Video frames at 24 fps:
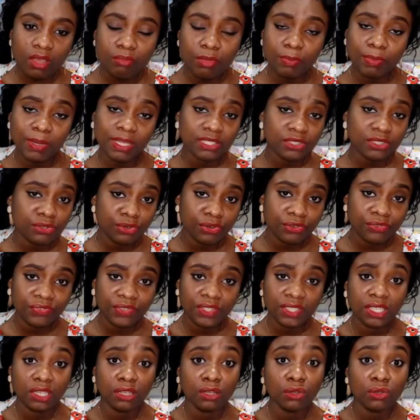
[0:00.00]
be better
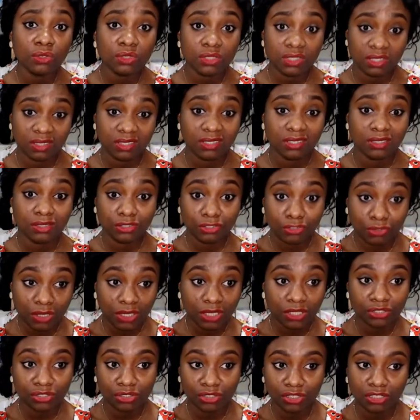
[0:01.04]
off in a long distance
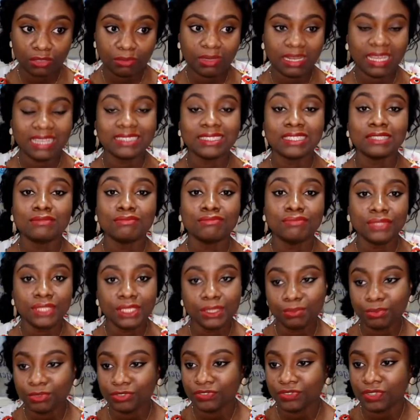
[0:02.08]
relationship. Like, they
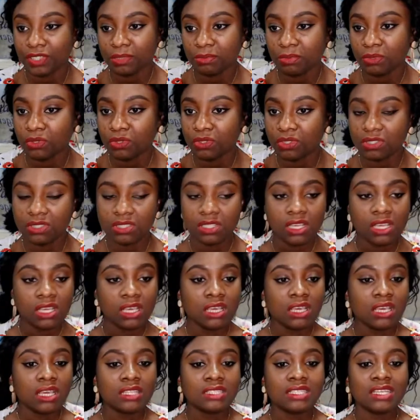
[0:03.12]
really prefer it because
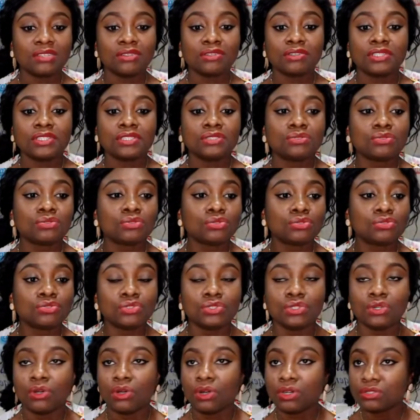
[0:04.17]
they're not ready to go
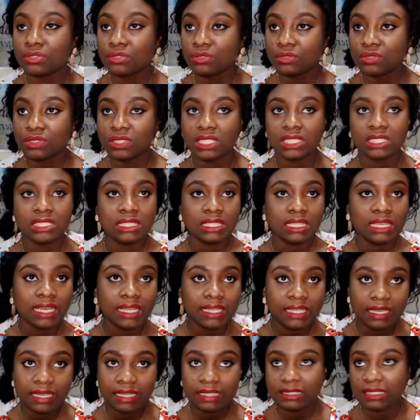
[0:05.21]
through the hurdles and the
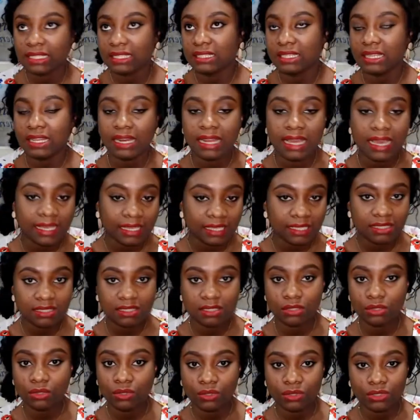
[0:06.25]
headaches and the
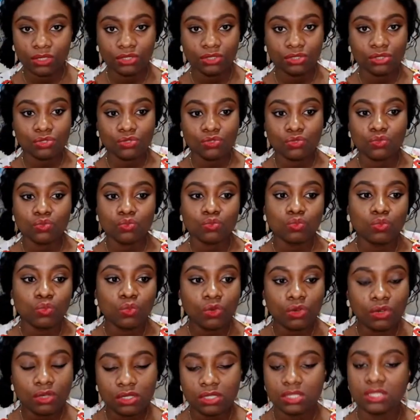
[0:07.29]
naggings and all. They just
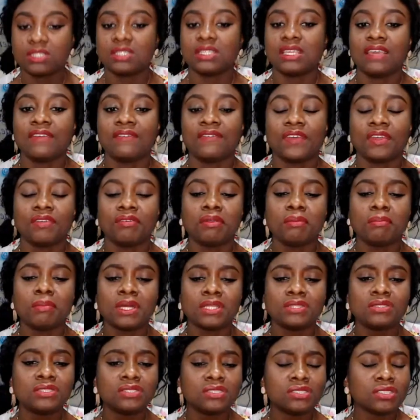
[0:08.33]
want a very
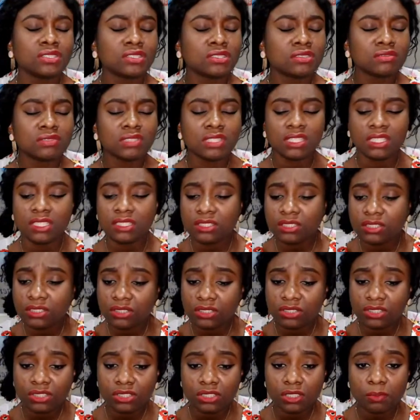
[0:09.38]
mature
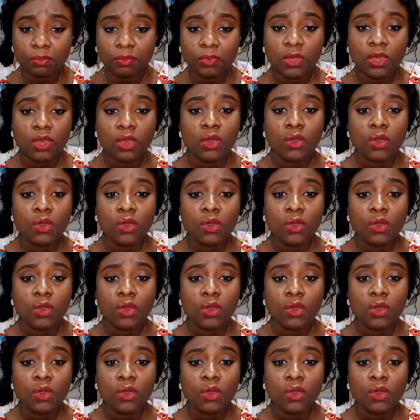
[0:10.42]
relationship